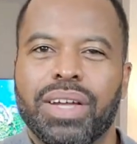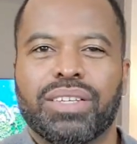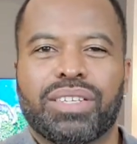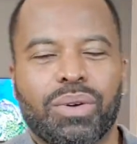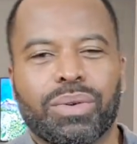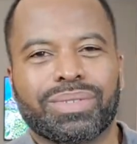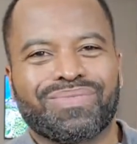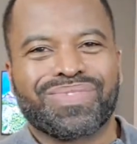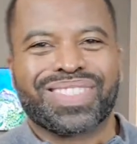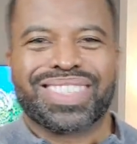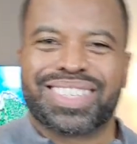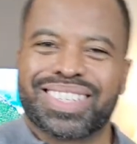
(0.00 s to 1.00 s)
So
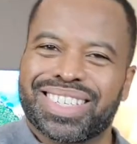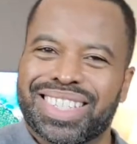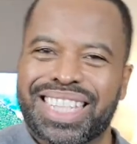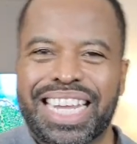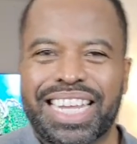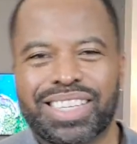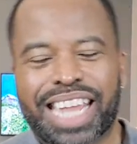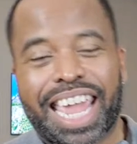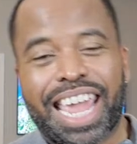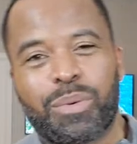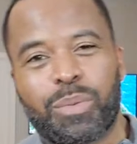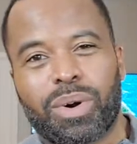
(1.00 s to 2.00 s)
things
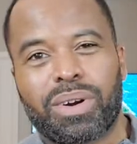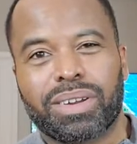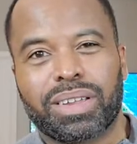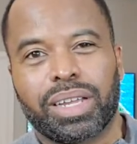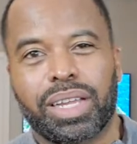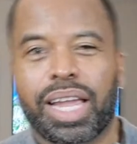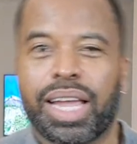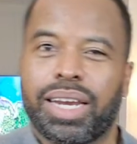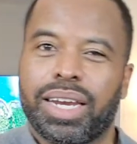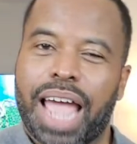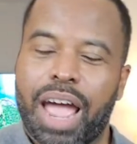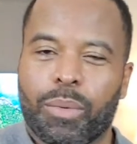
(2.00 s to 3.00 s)
can work
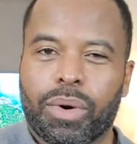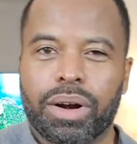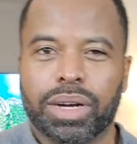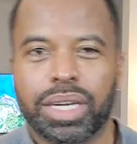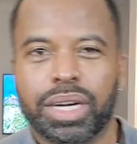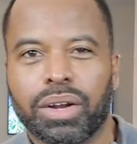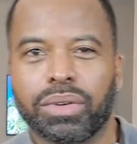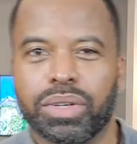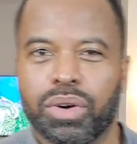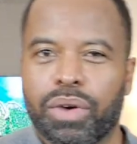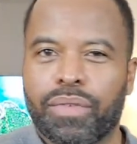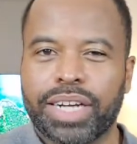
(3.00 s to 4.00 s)
and not work. You know,
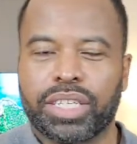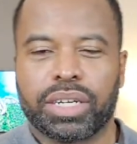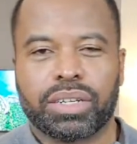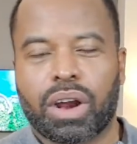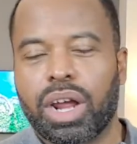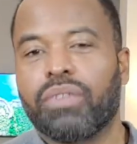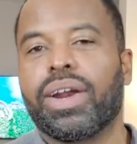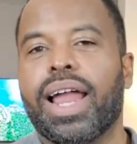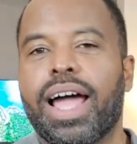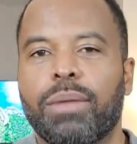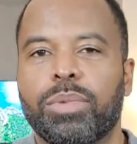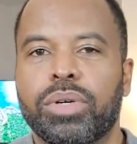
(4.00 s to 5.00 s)
your erections are
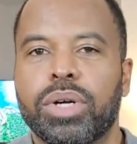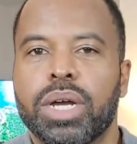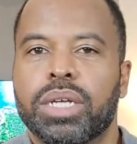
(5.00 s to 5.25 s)
unreliable.